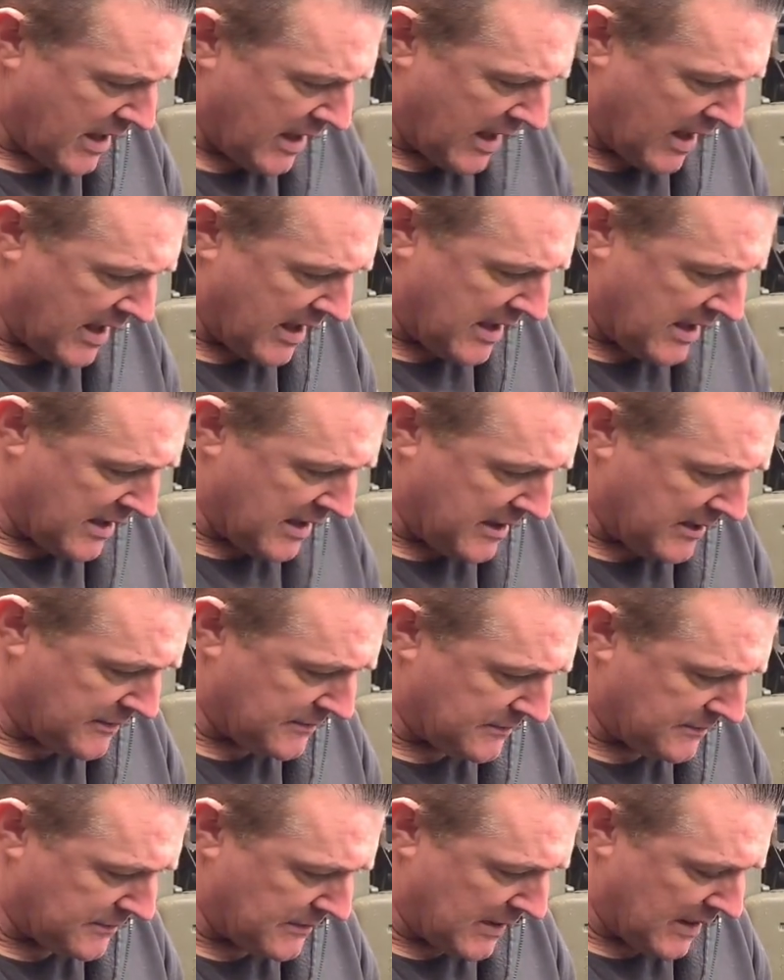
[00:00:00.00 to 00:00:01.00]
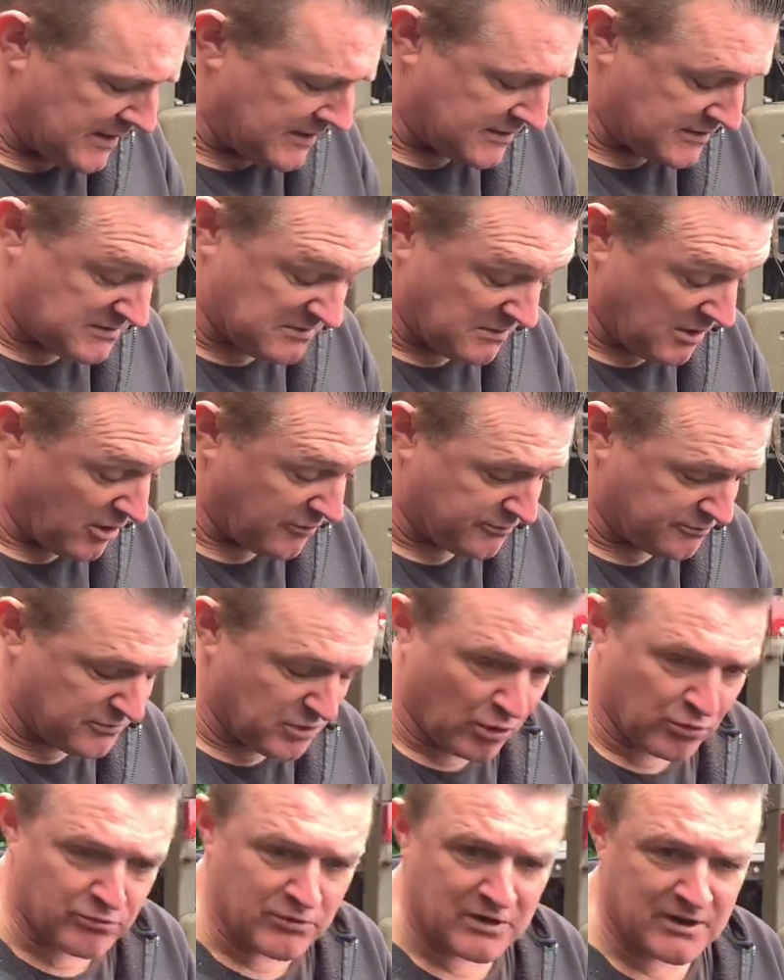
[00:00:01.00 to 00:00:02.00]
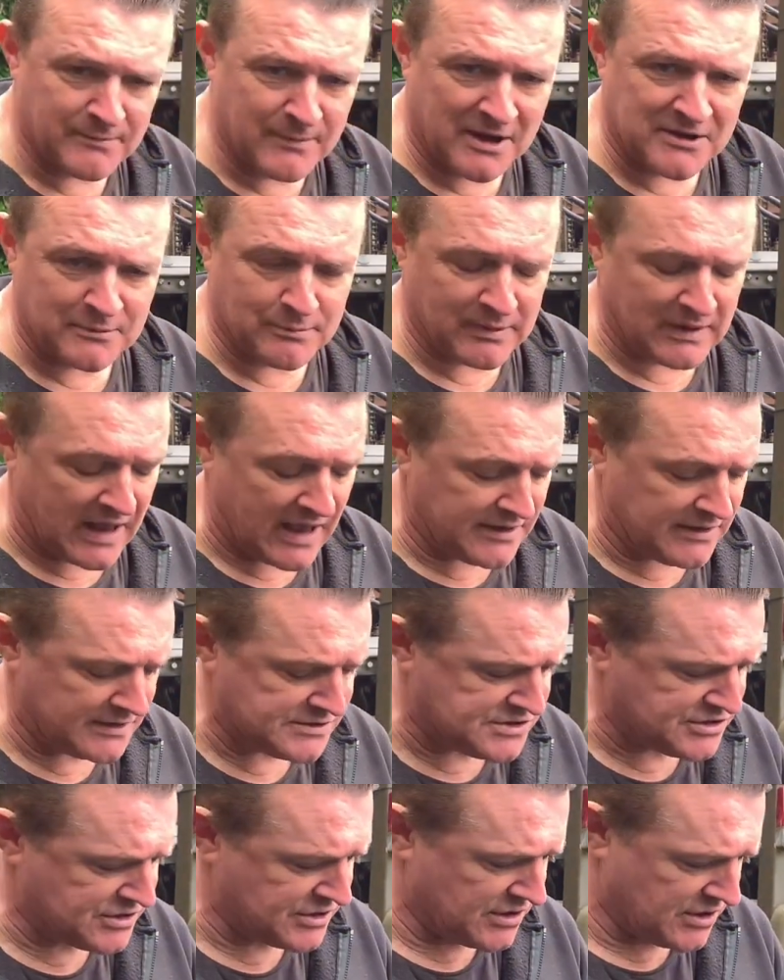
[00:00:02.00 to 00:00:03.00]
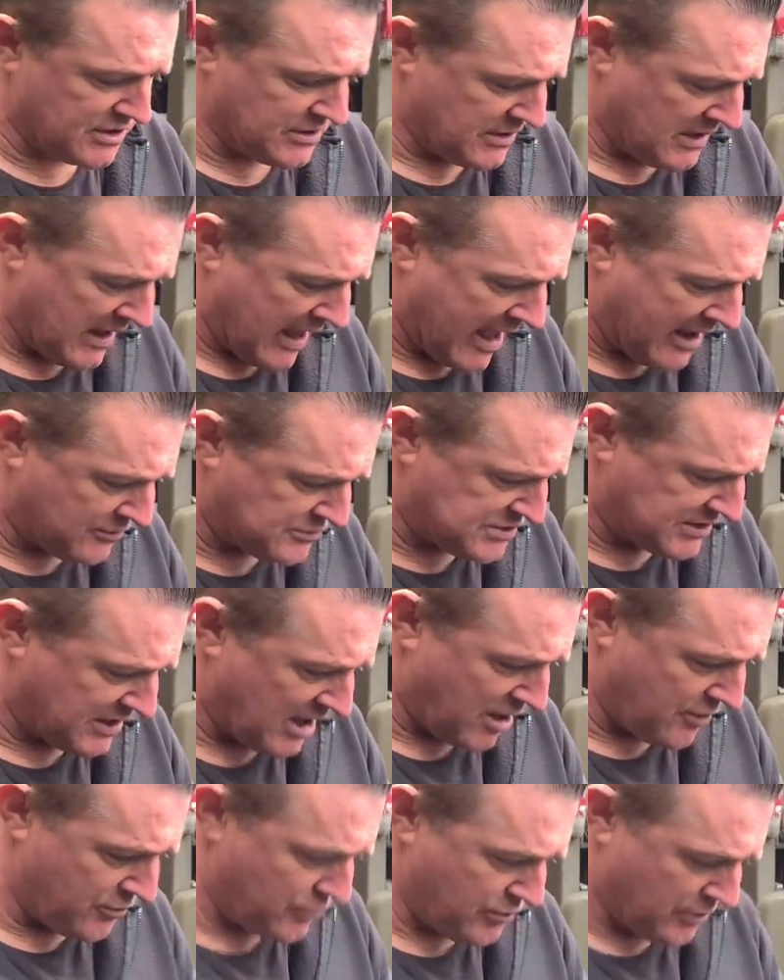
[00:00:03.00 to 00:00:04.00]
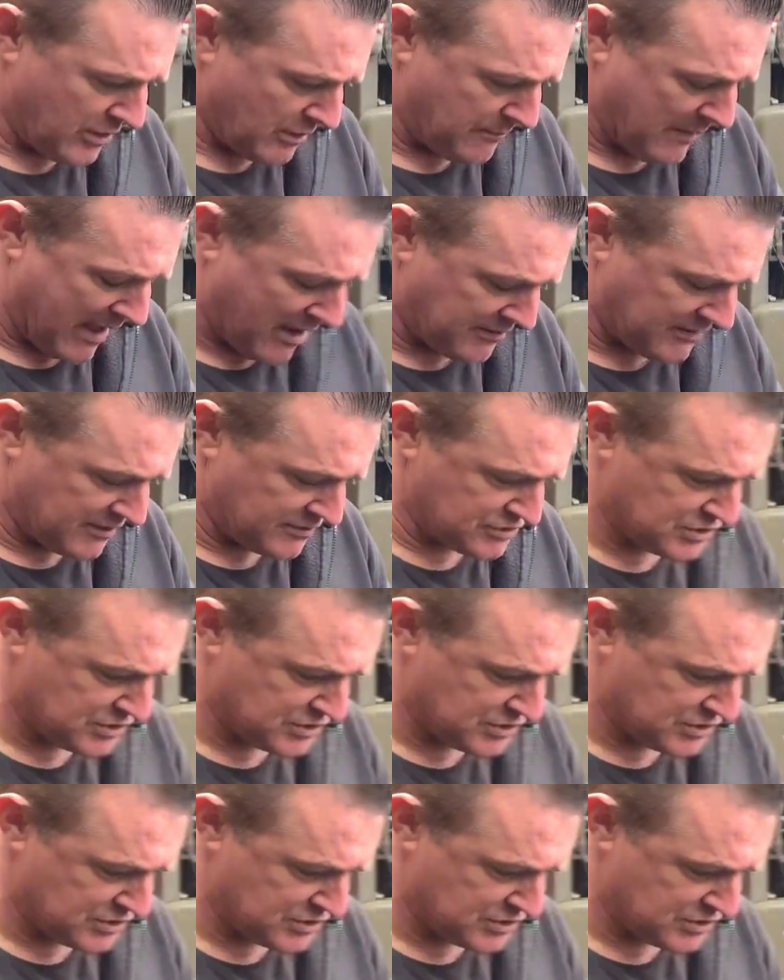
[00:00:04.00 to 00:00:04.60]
and I've not really made a plan as to how to go about it.